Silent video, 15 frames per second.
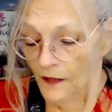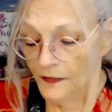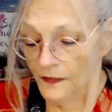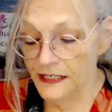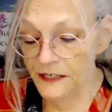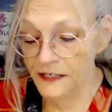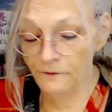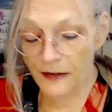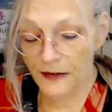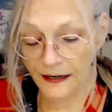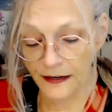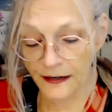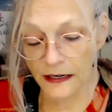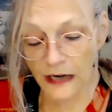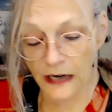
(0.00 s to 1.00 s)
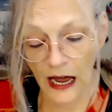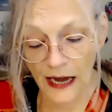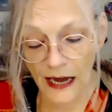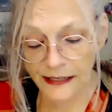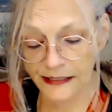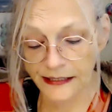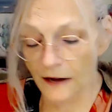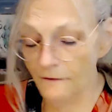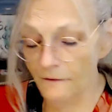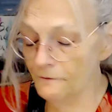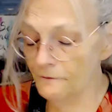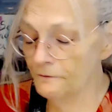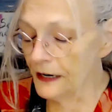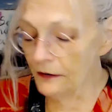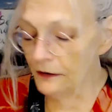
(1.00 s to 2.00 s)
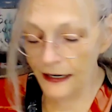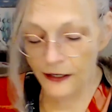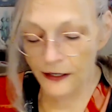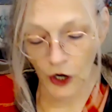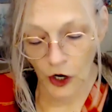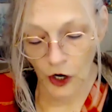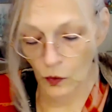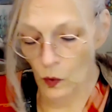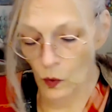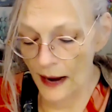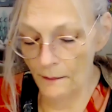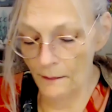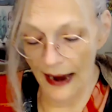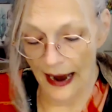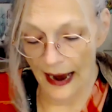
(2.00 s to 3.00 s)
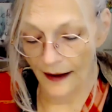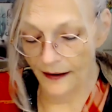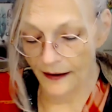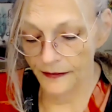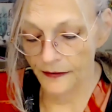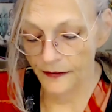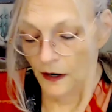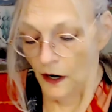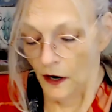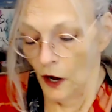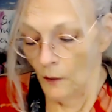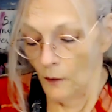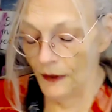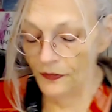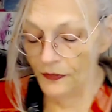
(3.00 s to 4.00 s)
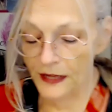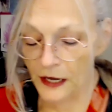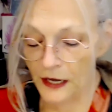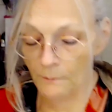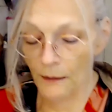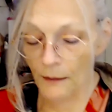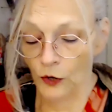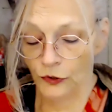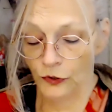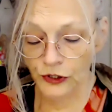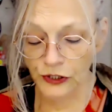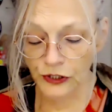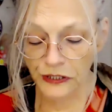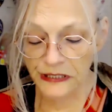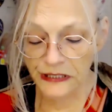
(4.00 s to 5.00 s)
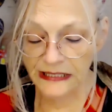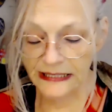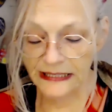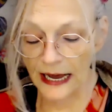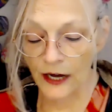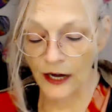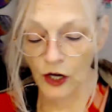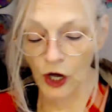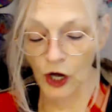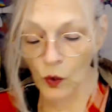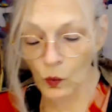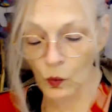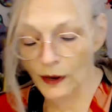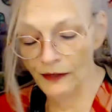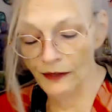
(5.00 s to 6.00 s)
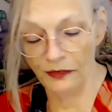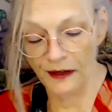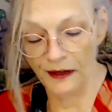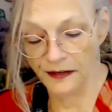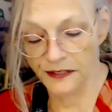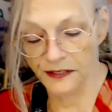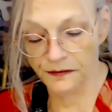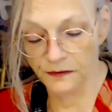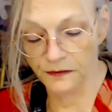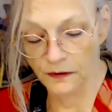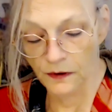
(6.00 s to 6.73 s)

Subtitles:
This event lies a very long way back, but the emotions that go with it,